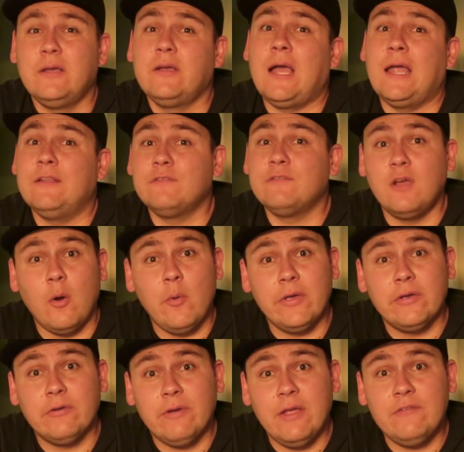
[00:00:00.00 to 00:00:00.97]
kind of
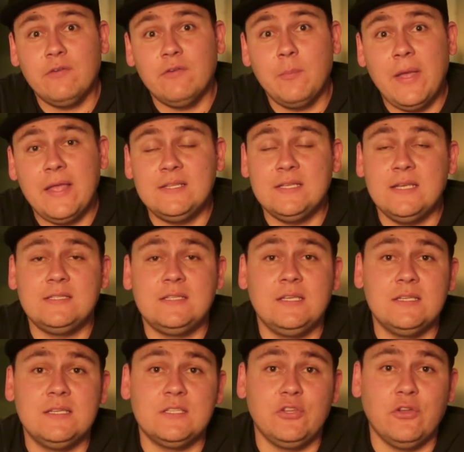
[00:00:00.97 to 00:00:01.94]
going rate for paid
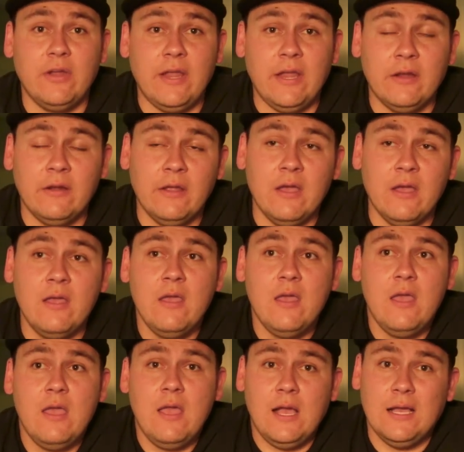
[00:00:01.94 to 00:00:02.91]
testing is in your area
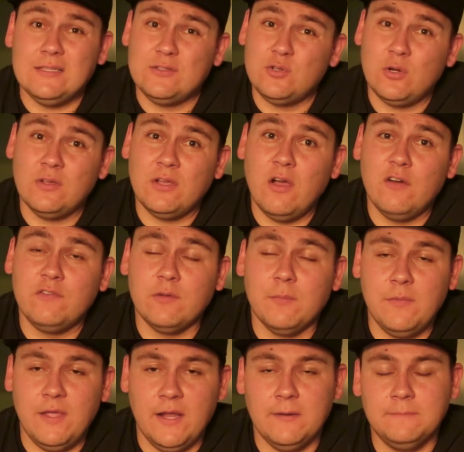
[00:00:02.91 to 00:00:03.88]
and sort of go
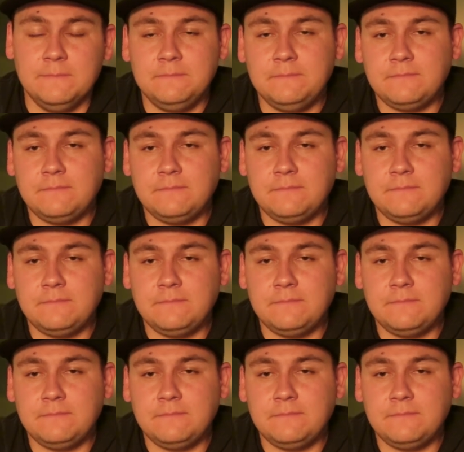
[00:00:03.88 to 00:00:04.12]
from there.